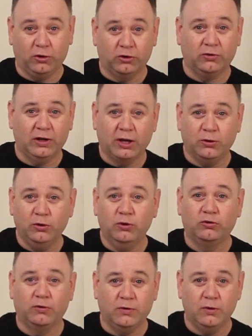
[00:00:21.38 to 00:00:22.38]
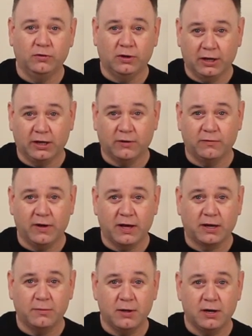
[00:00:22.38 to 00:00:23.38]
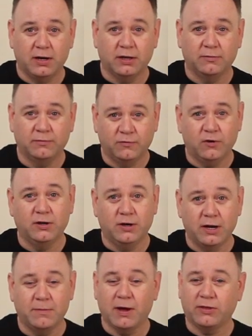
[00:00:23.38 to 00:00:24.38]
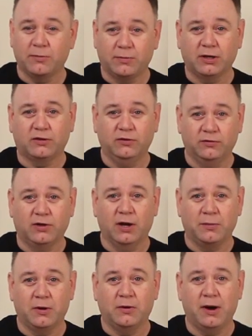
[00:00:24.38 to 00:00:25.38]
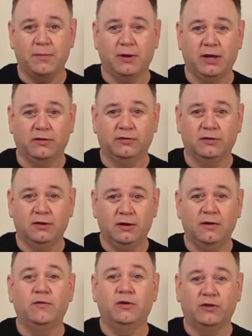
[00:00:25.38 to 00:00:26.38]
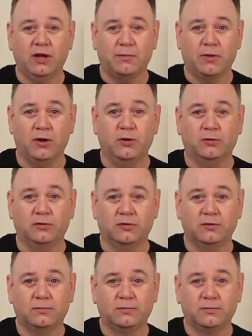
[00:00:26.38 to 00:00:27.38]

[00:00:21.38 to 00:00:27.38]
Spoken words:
source for Lego news, reviews, and the Lego fan community. If you're nerdy about the bricks, you've come to the right place. First up, the news.